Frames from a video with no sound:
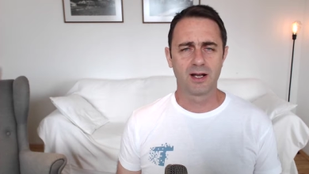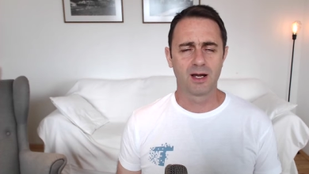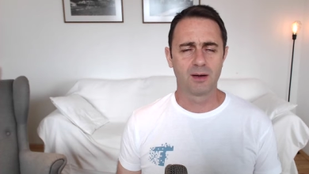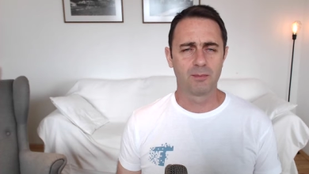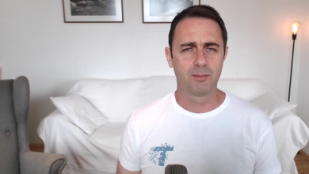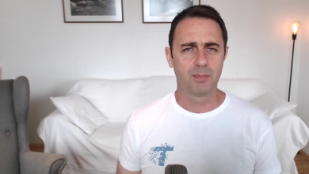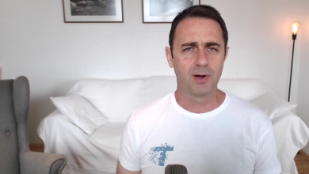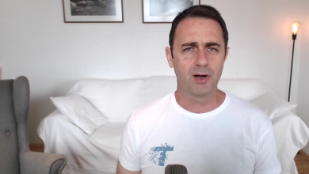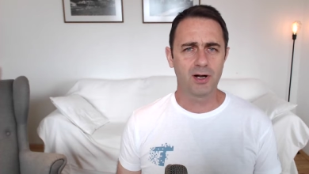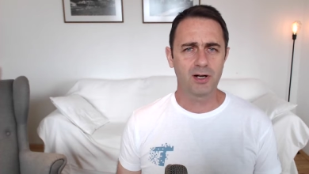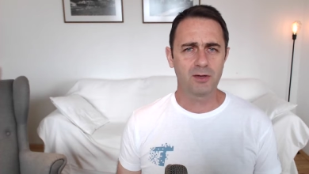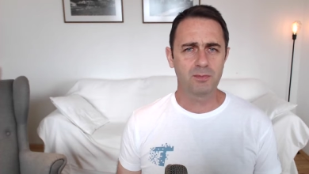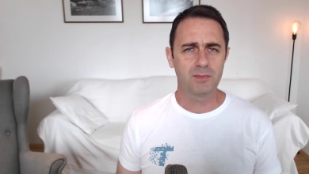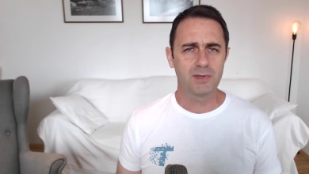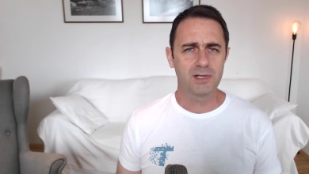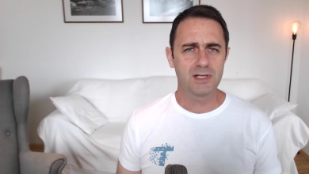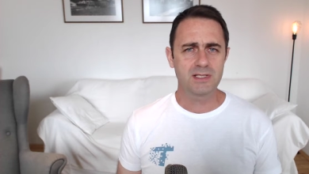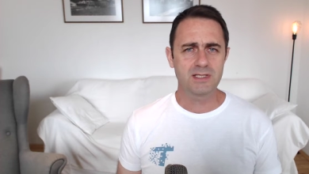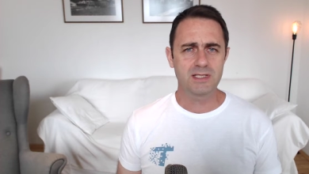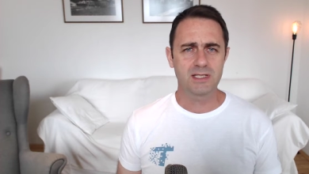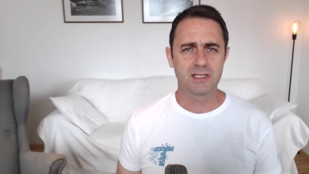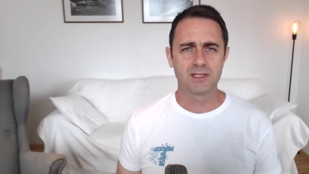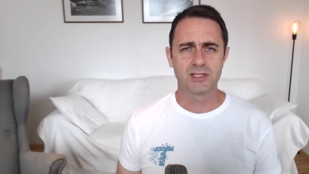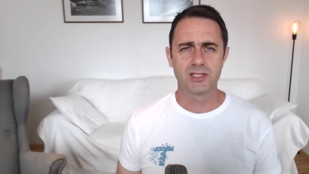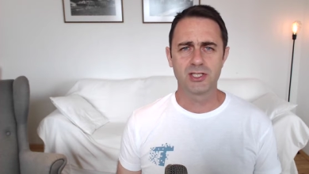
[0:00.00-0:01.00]

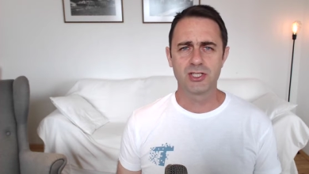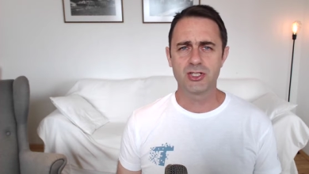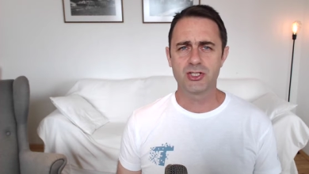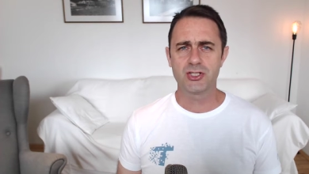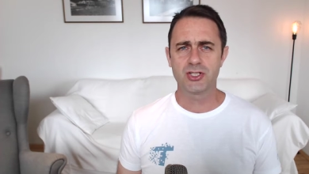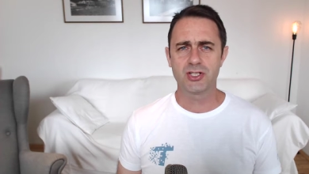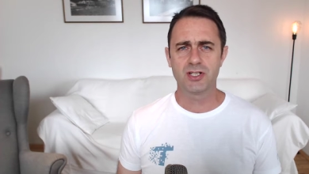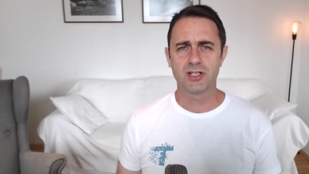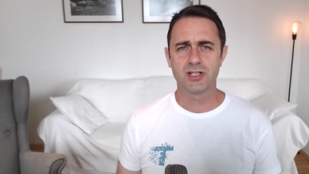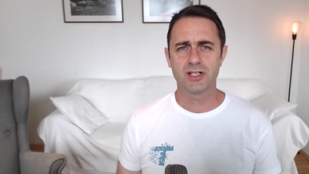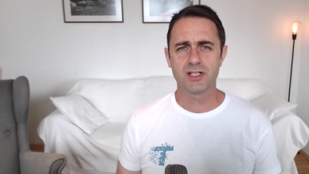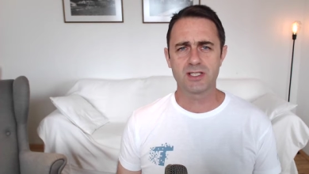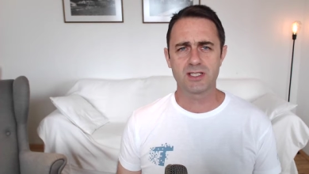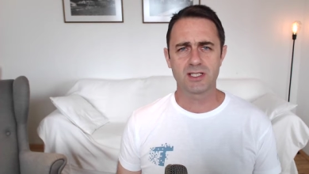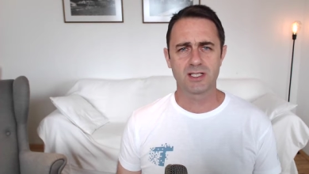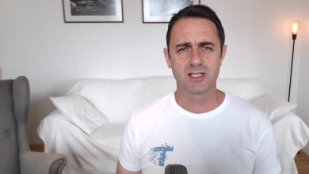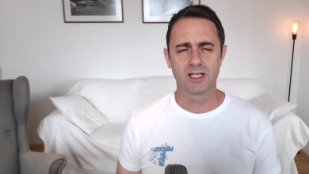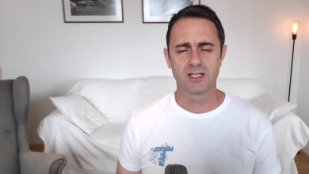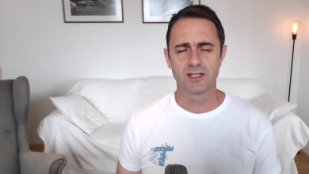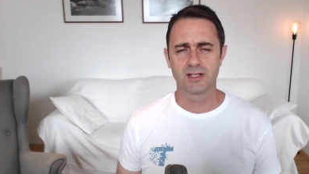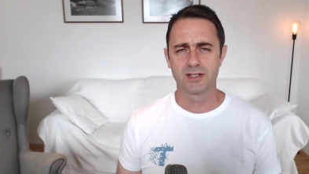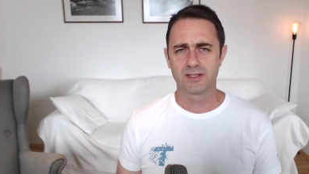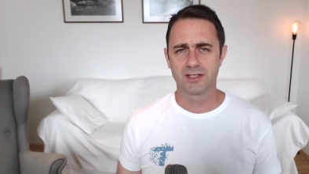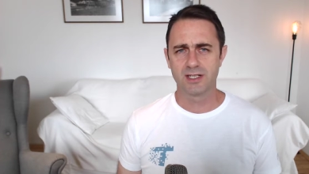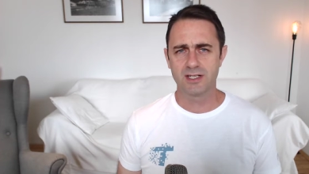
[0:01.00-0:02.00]
apartments and t-shirts and
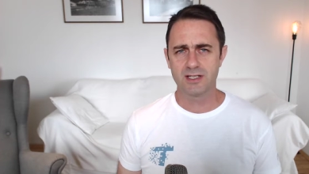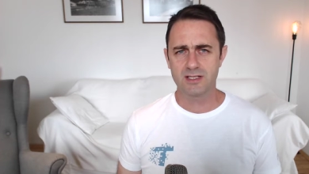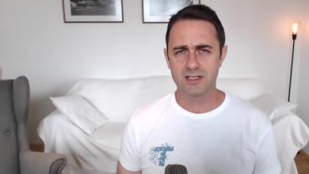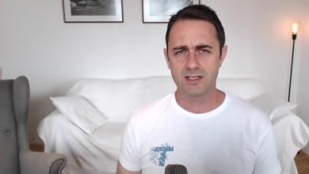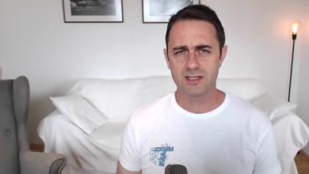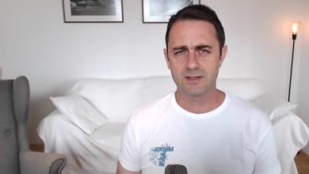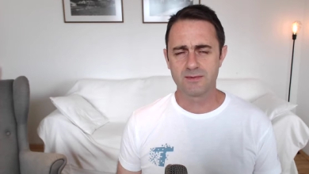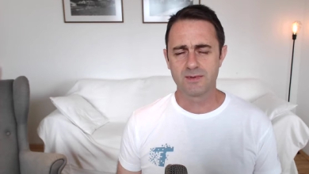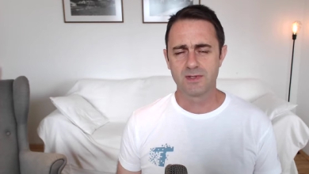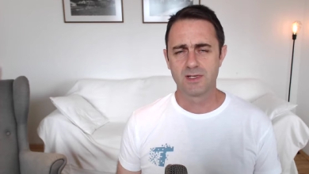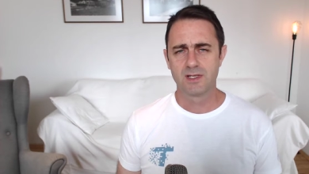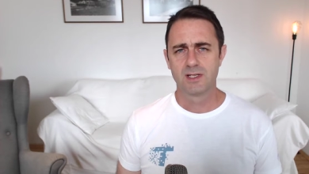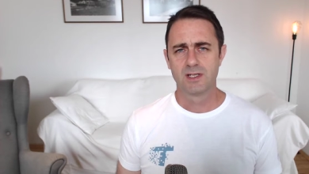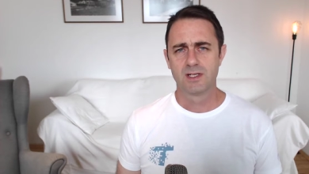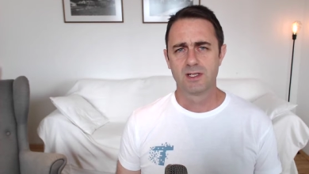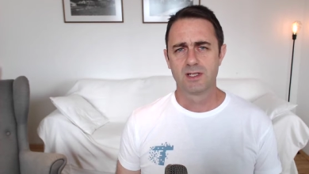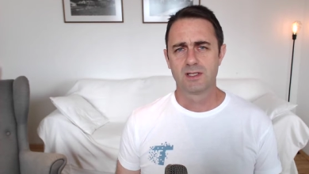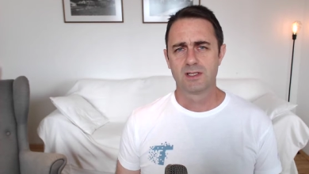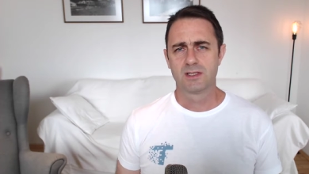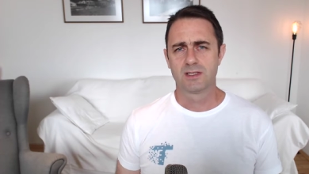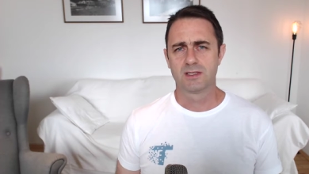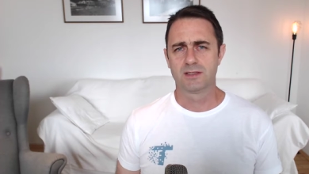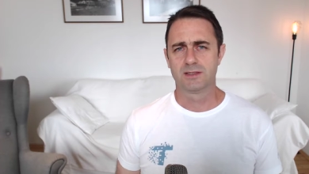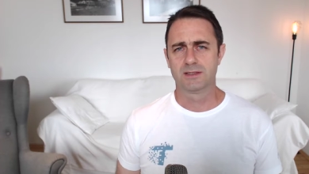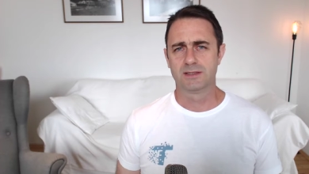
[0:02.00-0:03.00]
other things
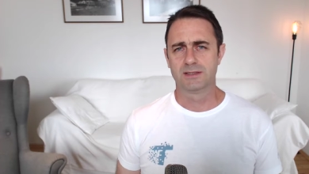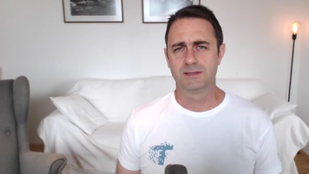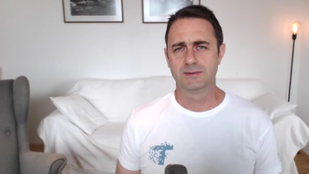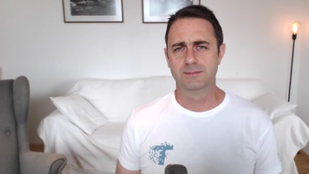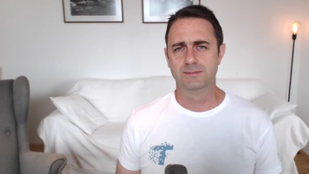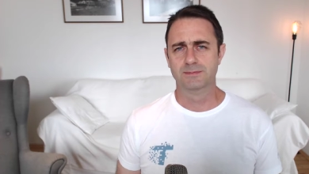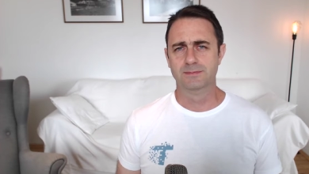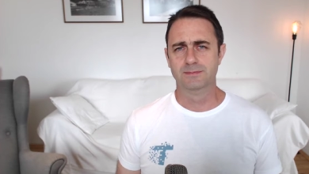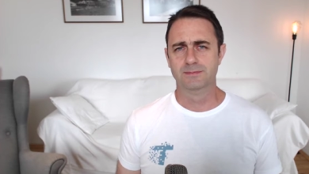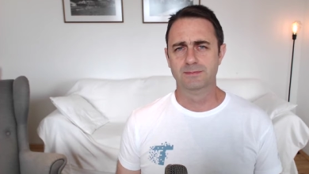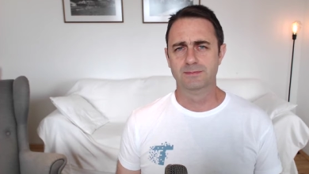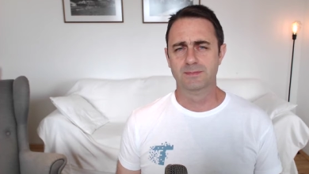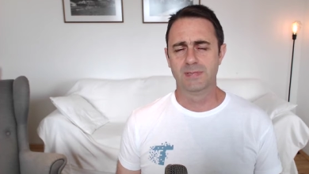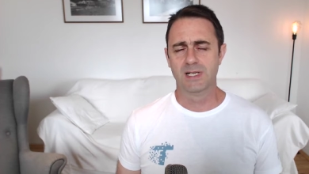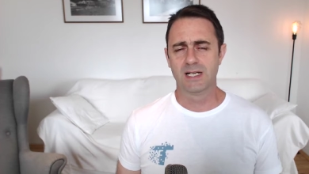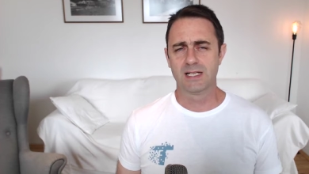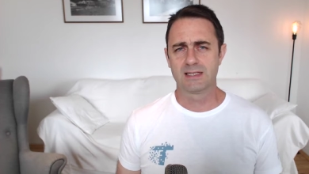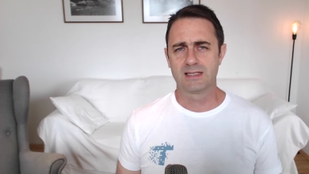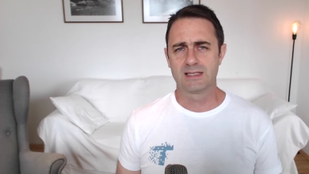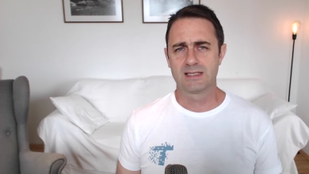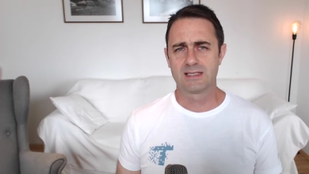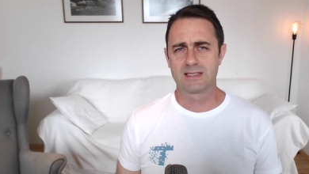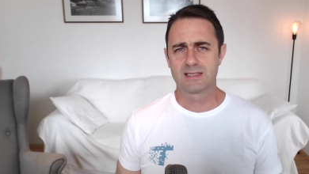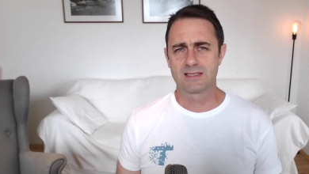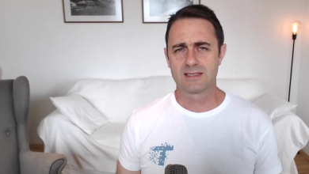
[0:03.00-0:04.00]
um,
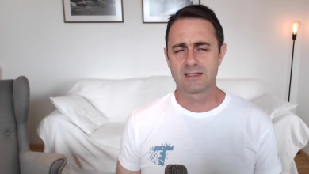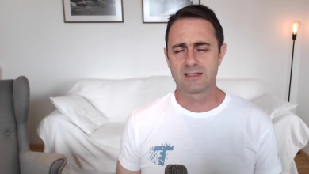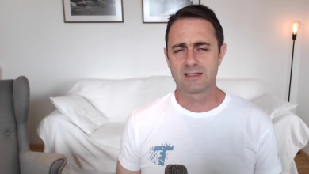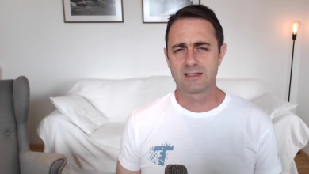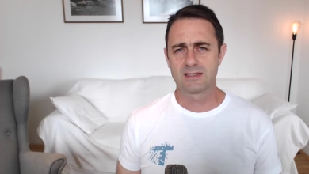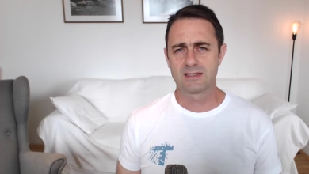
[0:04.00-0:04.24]
but